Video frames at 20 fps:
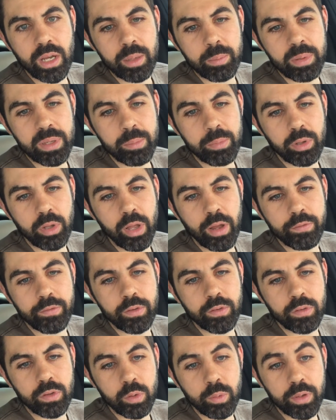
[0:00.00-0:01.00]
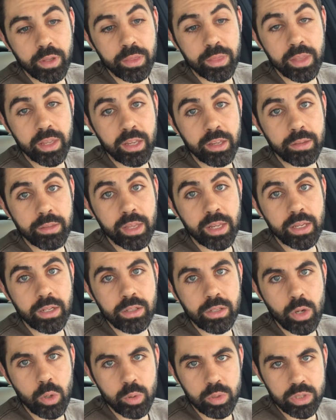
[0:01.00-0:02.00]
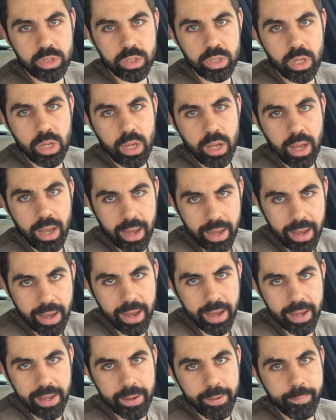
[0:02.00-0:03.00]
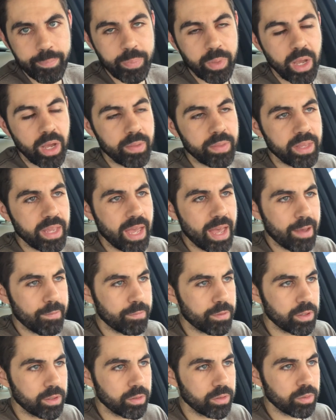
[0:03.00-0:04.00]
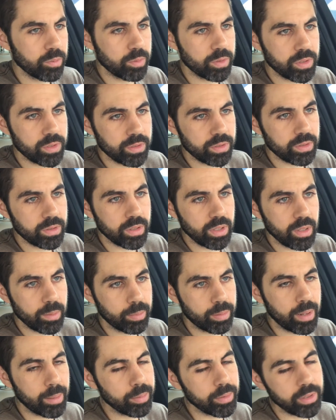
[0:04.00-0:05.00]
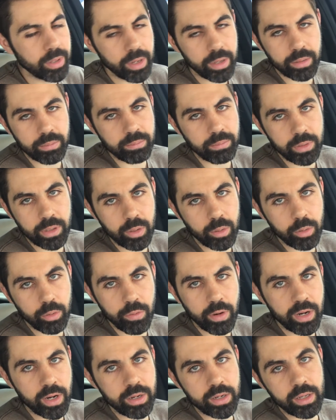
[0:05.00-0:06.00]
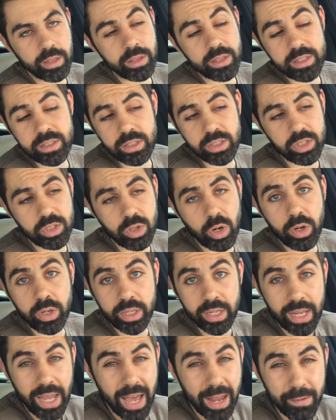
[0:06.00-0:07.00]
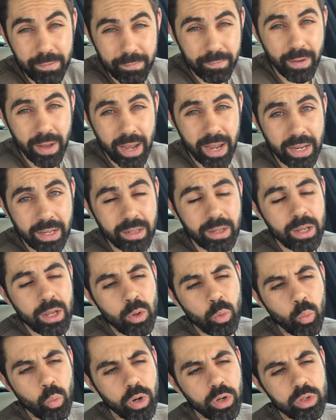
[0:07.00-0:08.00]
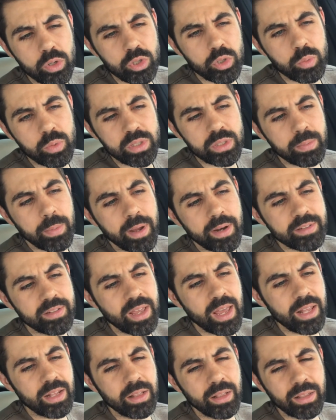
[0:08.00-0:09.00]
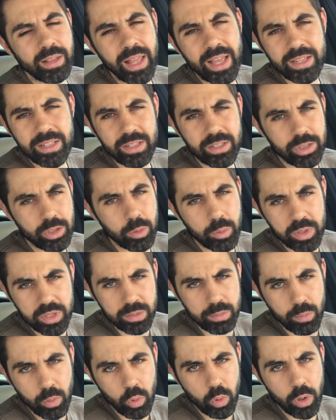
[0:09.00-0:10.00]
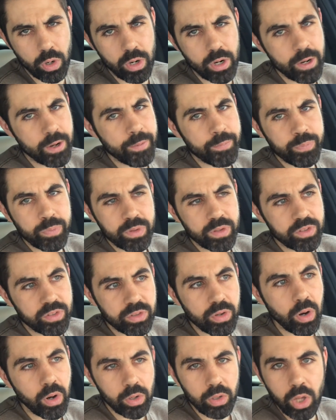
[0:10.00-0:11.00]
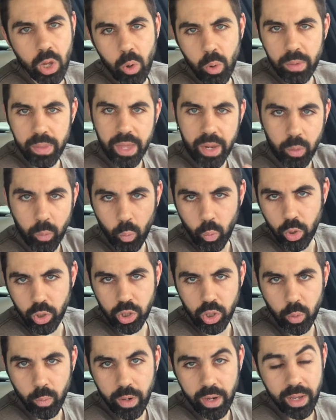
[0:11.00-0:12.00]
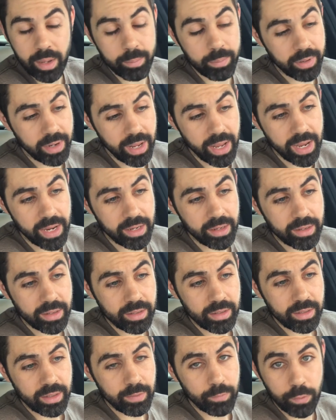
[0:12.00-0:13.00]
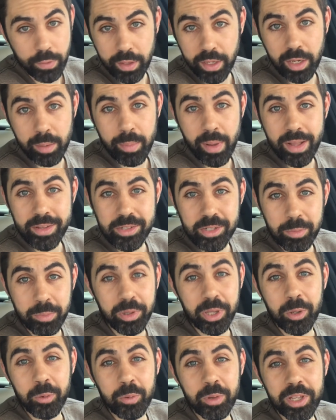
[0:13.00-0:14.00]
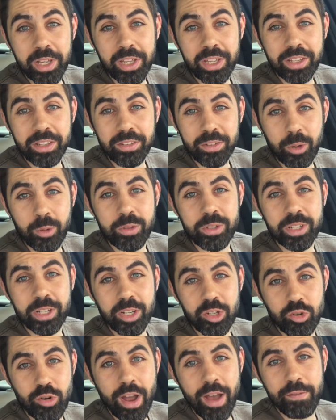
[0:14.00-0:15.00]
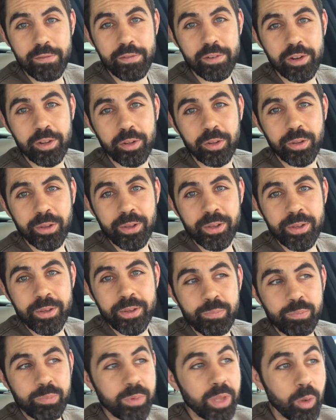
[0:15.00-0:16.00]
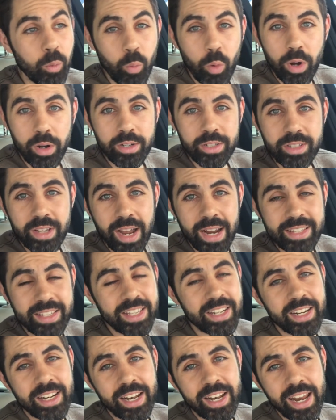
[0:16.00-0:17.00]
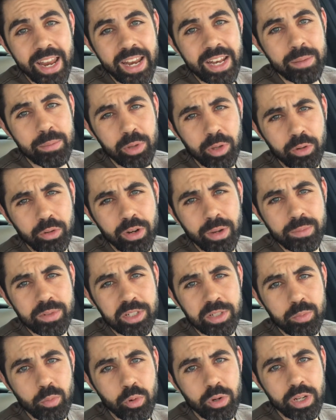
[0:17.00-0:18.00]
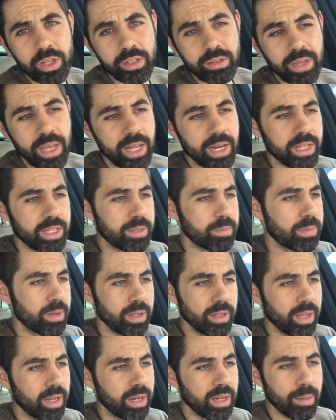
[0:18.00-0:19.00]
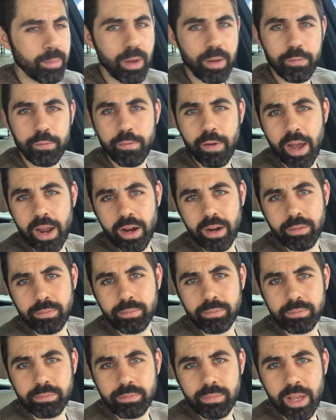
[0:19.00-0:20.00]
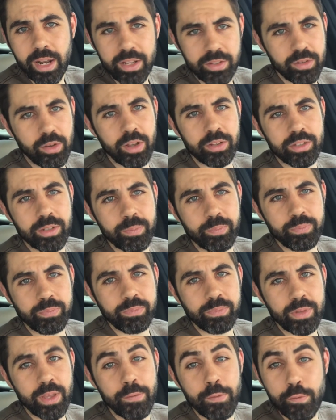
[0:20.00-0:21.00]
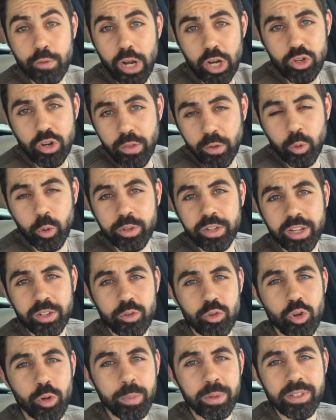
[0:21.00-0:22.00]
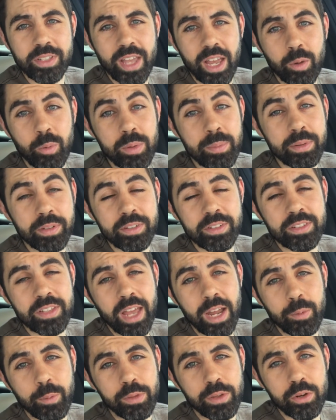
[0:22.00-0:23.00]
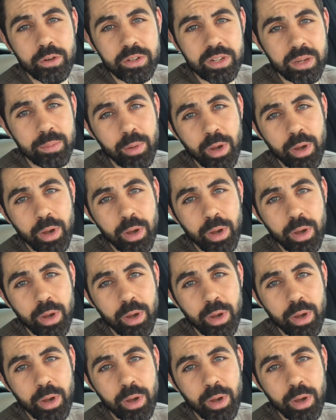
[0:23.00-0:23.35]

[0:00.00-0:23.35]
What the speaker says: people often doing, thinking they can dose high on the Afinils, which is probably not a great idea, at least to start. You got to find where your sweet spot is at. Less is always more. Start low and then work your way up. But hey, if you're thinking about sublingually dosing adrafinil, it works. I did it at 80 milligrams this morning, and it's been like I'm on fire, and it's awesome. If you've not tried the Cortex Nootropic Stack, we built a stack with uridine